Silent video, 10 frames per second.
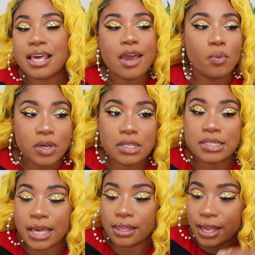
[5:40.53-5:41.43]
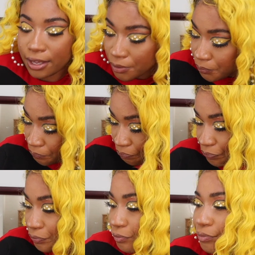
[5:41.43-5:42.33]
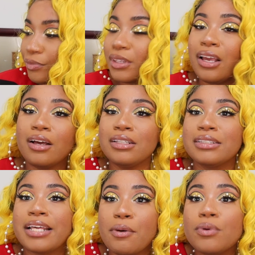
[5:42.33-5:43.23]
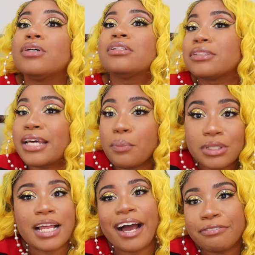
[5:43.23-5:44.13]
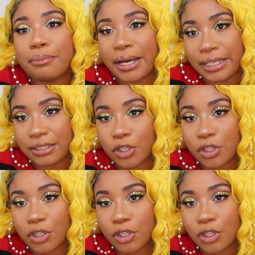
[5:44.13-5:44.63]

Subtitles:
They will say, like, they will laugh about it.